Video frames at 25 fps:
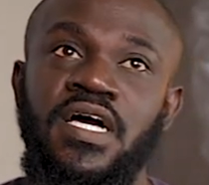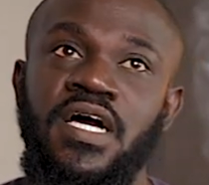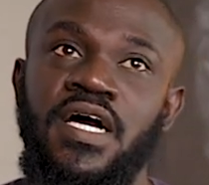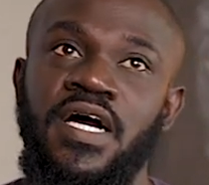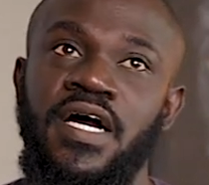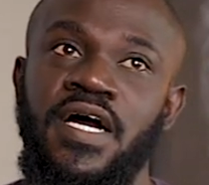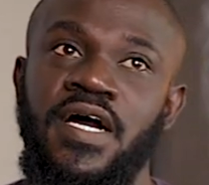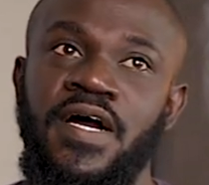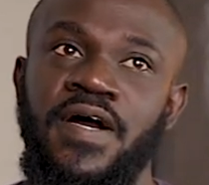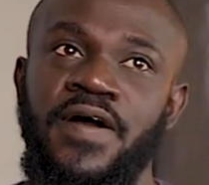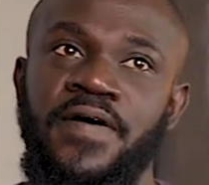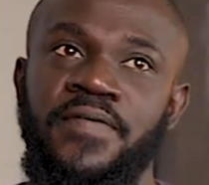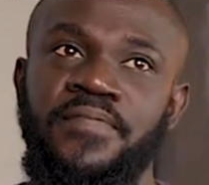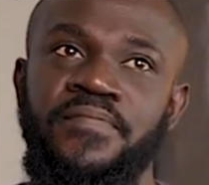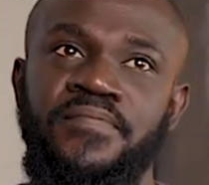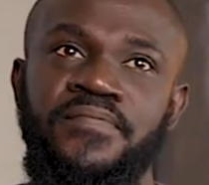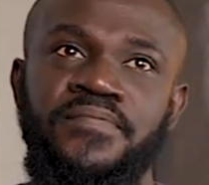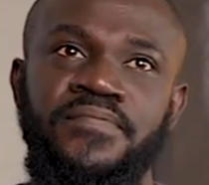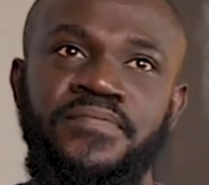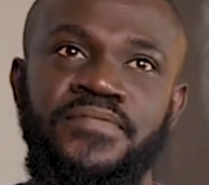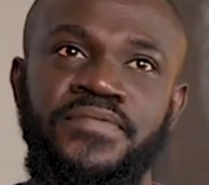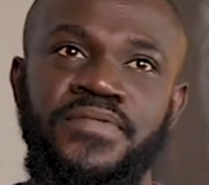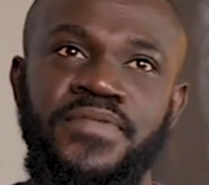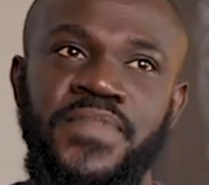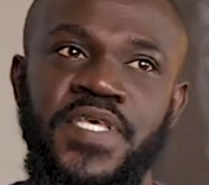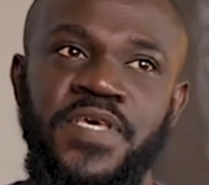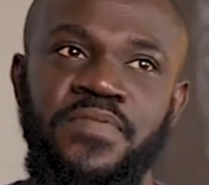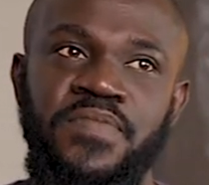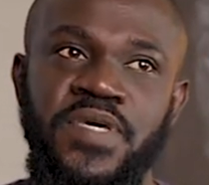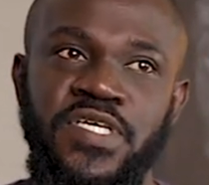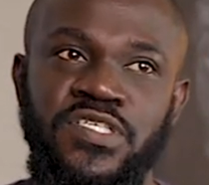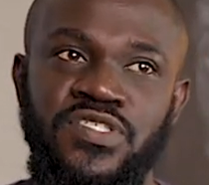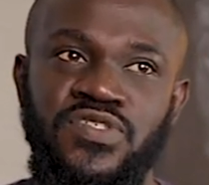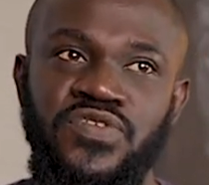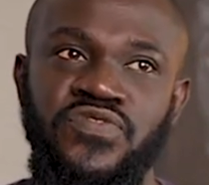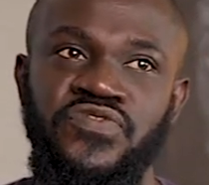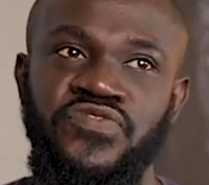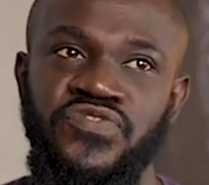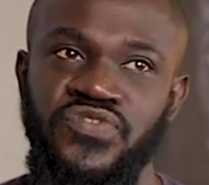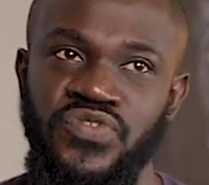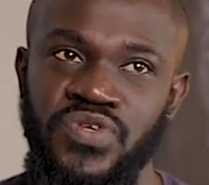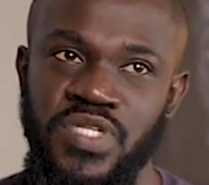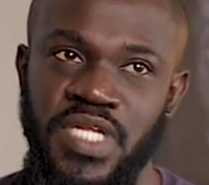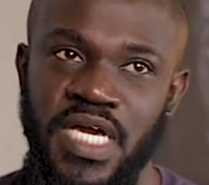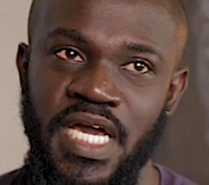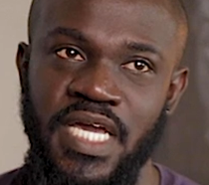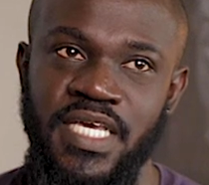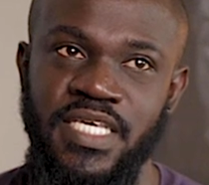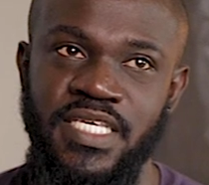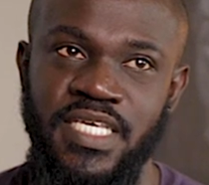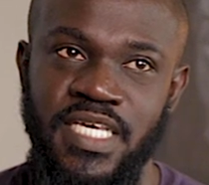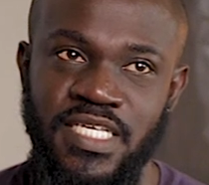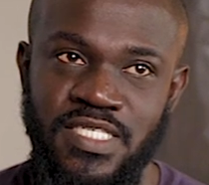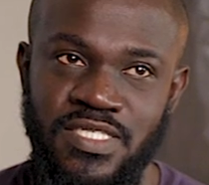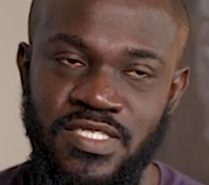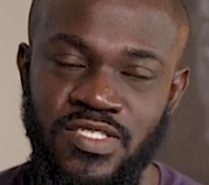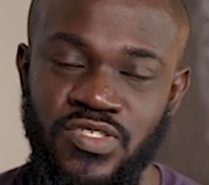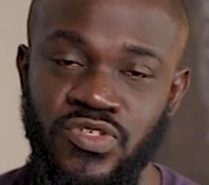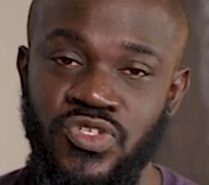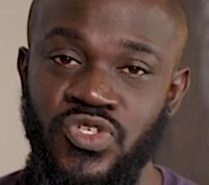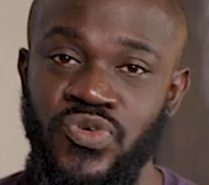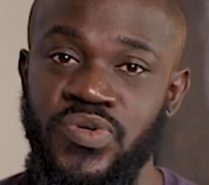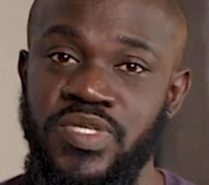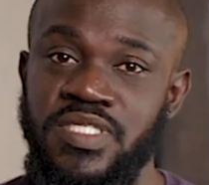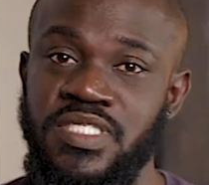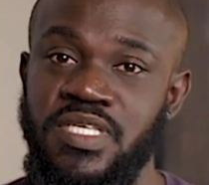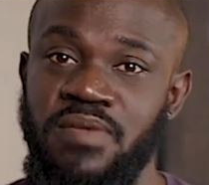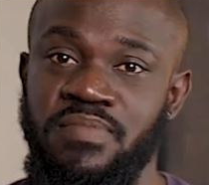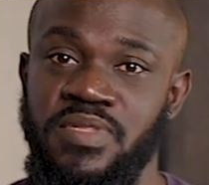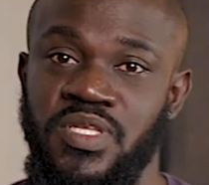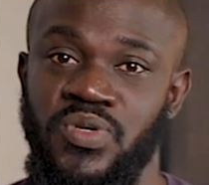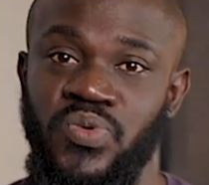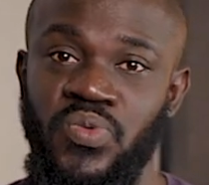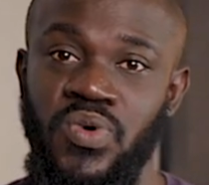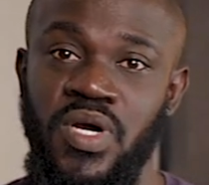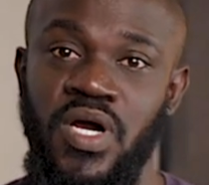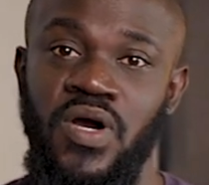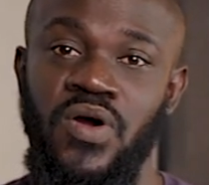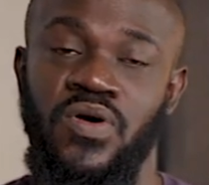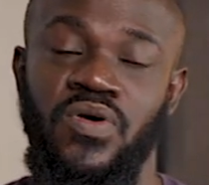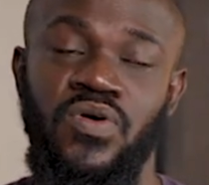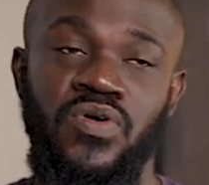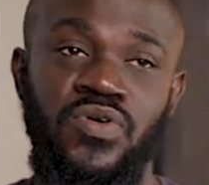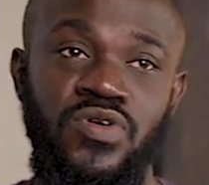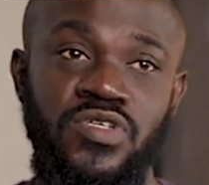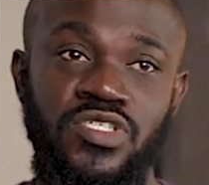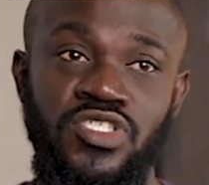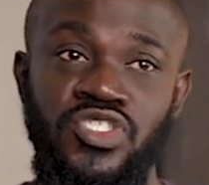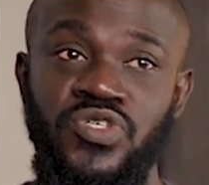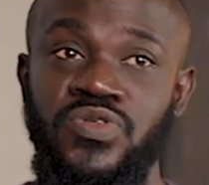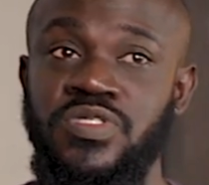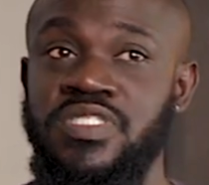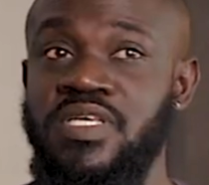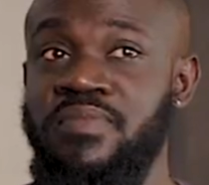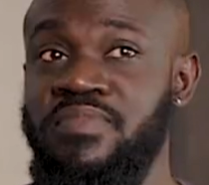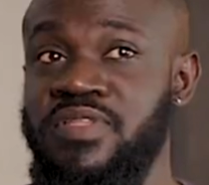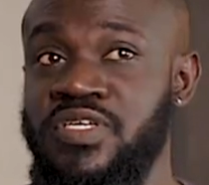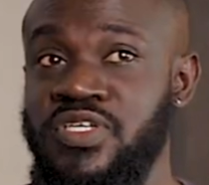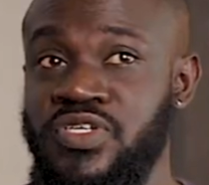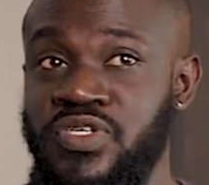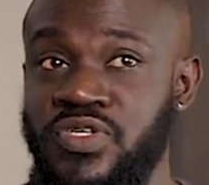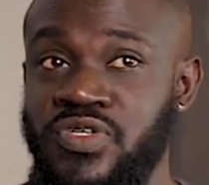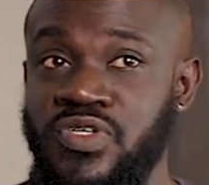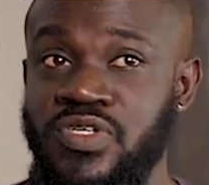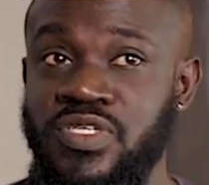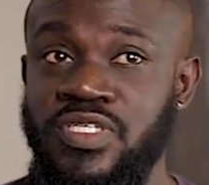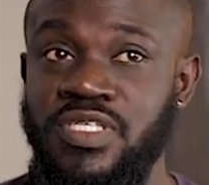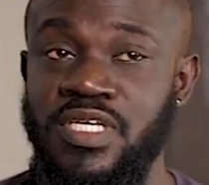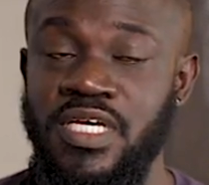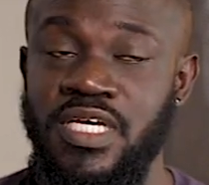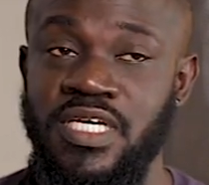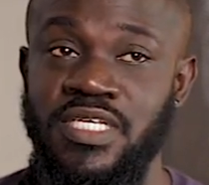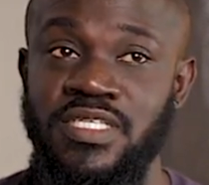It makes you feel like, yes, you're doing something well or you're doing something good.